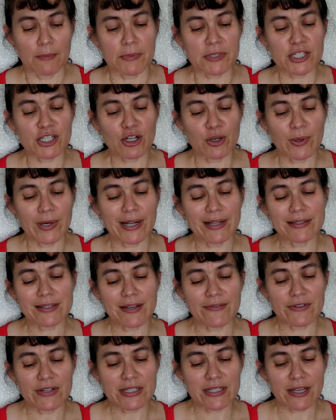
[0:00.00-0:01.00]
But you know what else
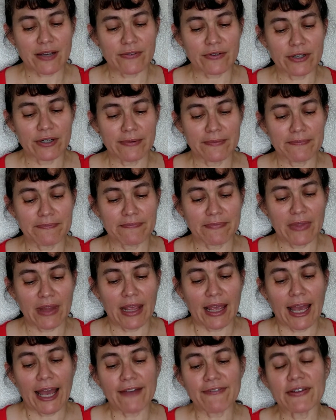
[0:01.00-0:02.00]
I've discovered?
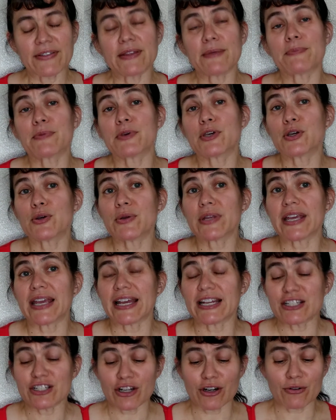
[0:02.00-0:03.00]
I found the beauty
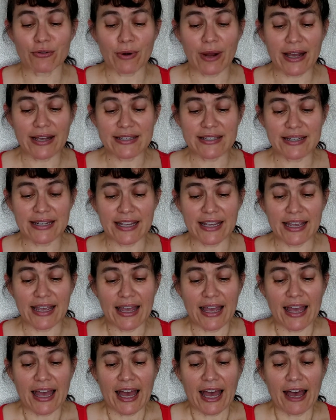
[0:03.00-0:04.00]
and generosity
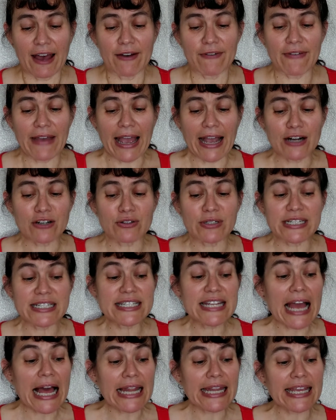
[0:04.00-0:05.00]
of actually
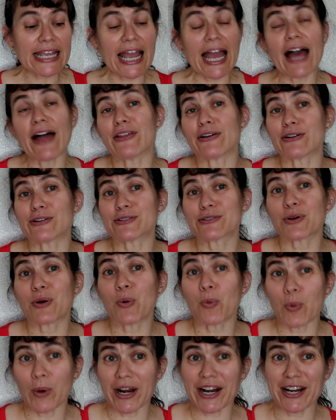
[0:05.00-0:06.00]
telling others
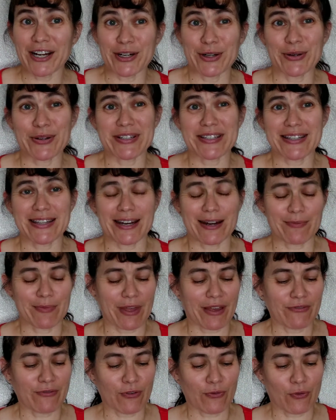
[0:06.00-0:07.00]
what I noticed that I'm
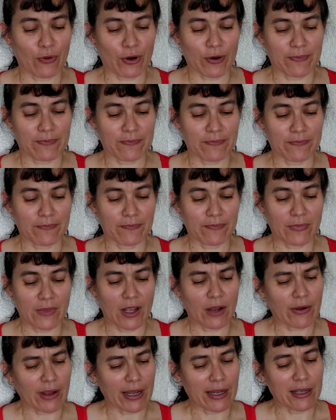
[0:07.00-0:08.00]
thankful
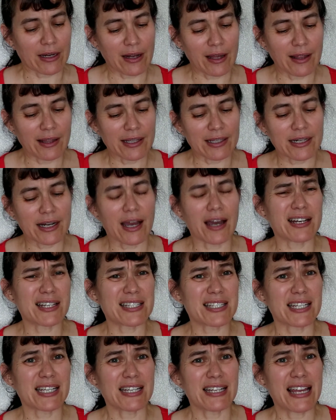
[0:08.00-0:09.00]
for. Okay, in all
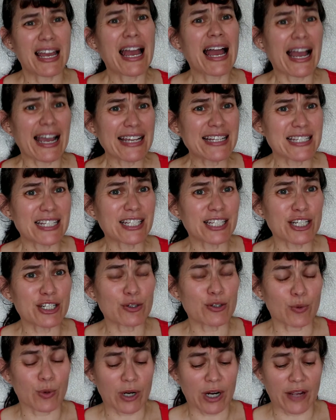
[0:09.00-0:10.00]
honesty, I still
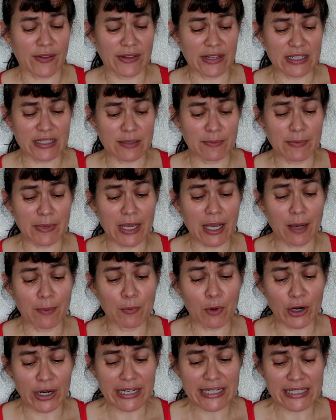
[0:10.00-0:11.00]
need to work on this and become
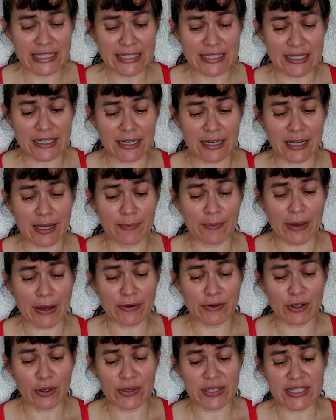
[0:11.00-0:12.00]
more consistent
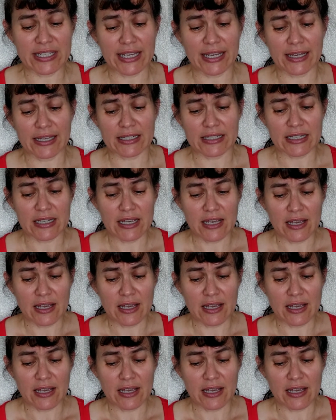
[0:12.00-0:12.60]
about noticing it.